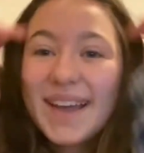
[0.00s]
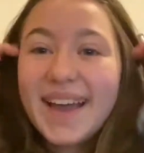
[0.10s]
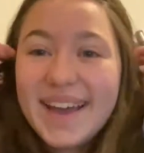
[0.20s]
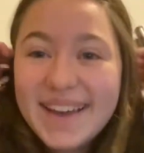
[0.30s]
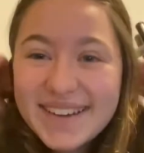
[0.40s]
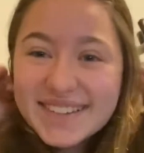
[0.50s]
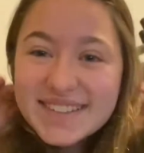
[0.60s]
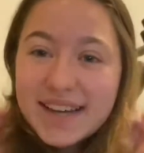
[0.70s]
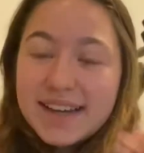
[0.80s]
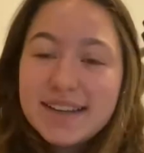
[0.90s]
Hey, it's
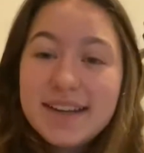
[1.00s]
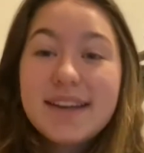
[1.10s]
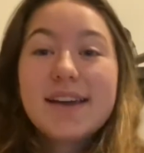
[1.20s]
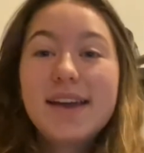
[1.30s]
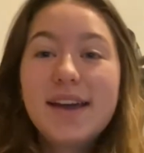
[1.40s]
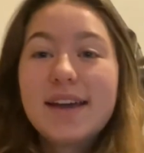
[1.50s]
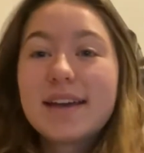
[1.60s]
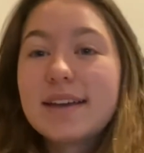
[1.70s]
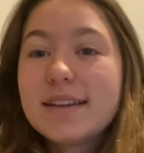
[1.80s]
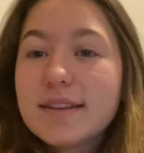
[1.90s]
Hayley.
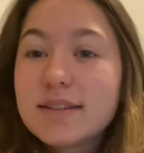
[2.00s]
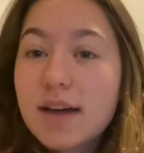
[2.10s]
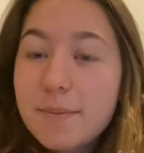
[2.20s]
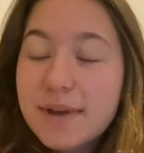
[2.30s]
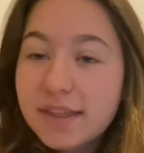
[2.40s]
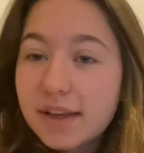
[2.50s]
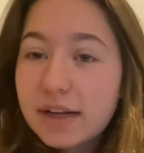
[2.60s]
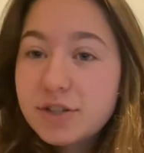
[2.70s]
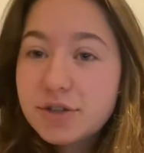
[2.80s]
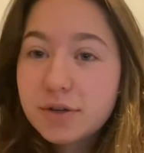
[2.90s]
And the topic that I
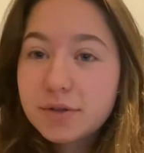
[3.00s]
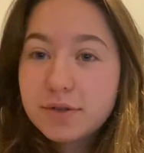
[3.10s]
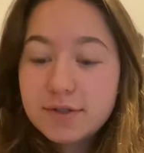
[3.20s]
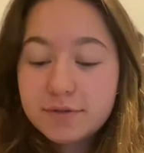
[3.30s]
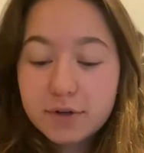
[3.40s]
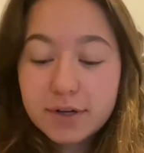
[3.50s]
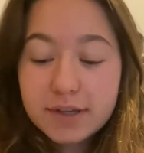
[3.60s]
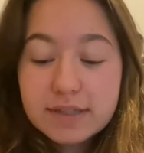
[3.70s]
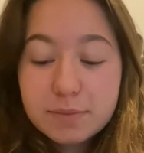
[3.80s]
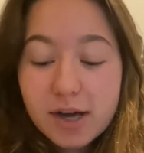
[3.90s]
chose for
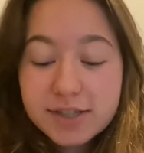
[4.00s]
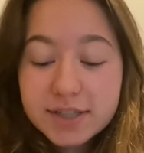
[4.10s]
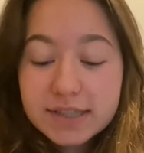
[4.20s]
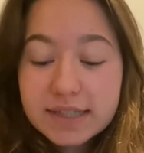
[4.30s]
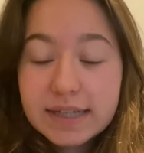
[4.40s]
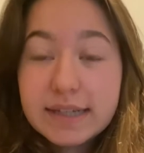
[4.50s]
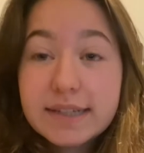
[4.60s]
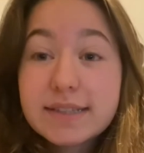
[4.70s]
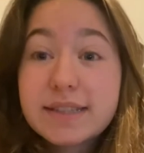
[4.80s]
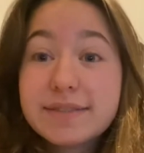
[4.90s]
this project
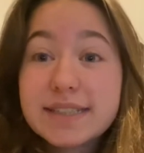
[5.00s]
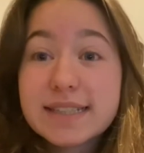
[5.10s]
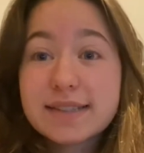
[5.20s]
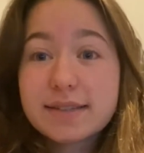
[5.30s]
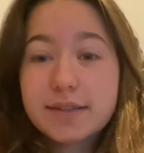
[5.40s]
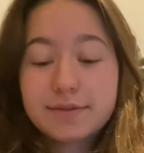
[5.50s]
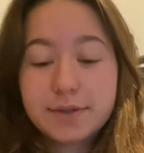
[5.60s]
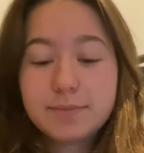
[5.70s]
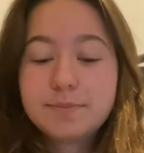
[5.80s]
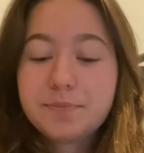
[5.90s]
is the physics of the
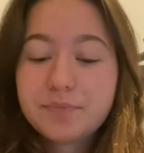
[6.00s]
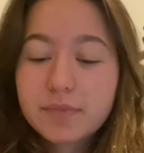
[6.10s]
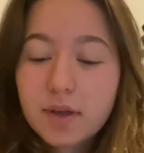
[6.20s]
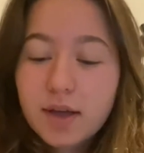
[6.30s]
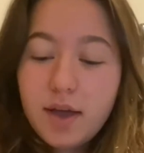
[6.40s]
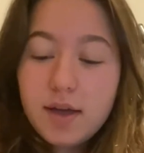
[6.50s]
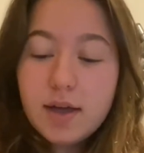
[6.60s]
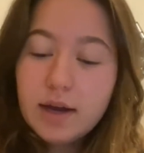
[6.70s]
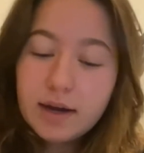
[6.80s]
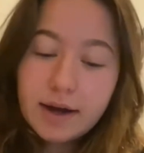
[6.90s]
flute.
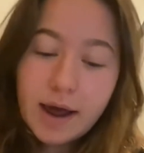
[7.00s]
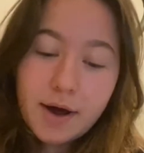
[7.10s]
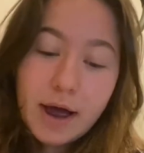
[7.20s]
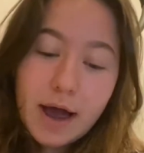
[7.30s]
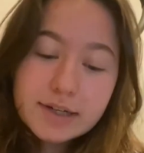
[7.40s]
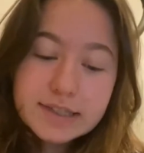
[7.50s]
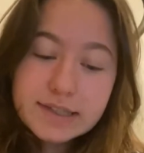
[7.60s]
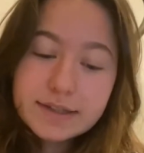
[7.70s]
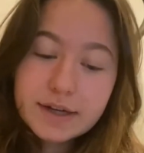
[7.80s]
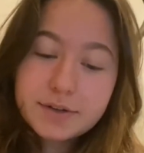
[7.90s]
Now, how is the
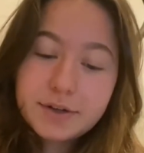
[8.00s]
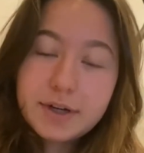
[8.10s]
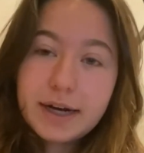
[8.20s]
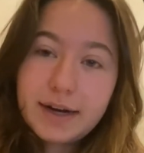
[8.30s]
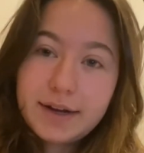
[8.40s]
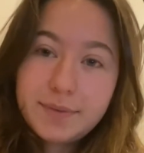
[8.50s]
sound created?